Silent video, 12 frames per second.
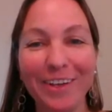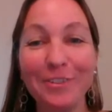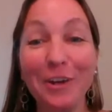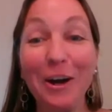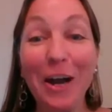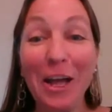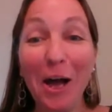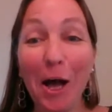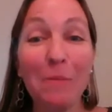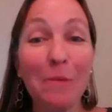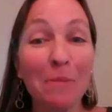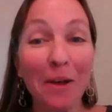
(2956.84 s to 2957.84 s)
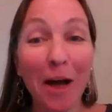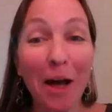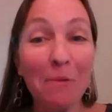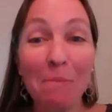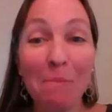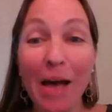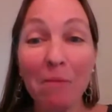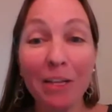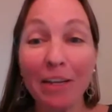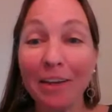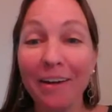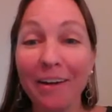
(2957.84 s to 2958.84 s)
Sorry, so, I've been
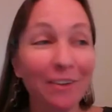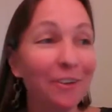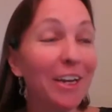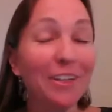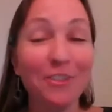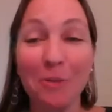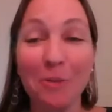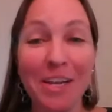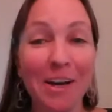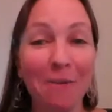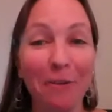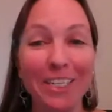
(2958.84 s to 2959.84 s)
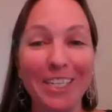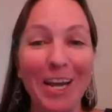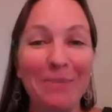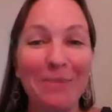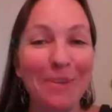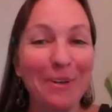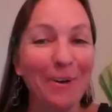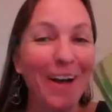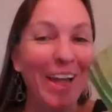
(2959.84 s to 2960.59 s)
babbling on. You got to shut me down when it's time to be